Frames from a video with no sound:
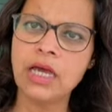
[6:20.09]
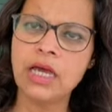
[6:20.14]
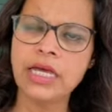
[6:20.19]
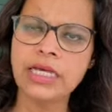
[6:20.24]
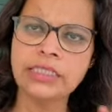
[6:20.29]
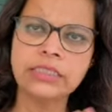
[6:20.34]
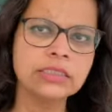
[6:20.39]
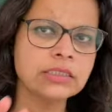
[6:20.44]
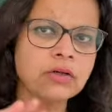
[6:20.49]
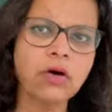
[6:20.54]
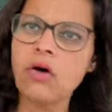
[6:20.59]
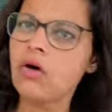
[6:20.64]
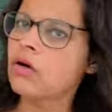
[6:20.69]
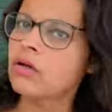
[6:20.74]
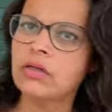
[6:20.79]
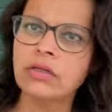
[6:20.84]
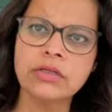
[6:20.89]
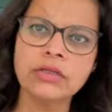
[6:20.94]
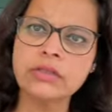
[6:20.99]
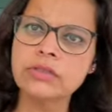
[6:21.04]
it's
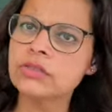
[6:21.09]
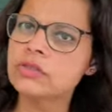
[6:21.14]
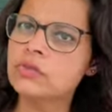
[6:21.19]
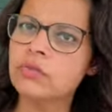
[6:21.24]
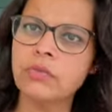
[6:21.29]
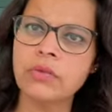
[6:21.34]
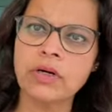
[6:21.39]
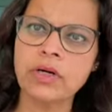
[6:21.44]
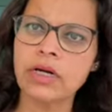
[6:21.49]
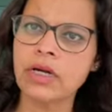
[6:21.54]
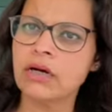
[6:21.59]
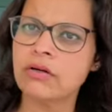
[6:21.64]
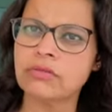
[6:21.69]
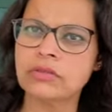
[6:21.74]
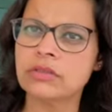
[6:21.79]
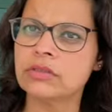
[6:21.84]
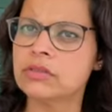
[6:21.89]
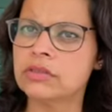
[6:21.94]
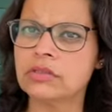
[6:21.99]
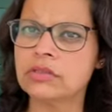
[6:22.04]
all going to work out
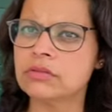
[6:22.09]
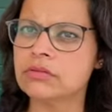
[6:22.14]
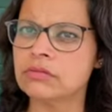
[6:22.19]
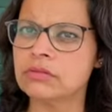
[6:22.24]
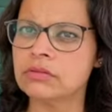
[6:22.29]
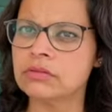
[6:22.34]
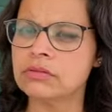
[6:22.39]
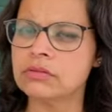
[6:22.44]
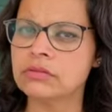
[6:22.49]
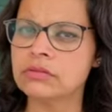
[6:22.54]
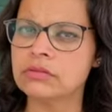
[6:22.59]
on its own.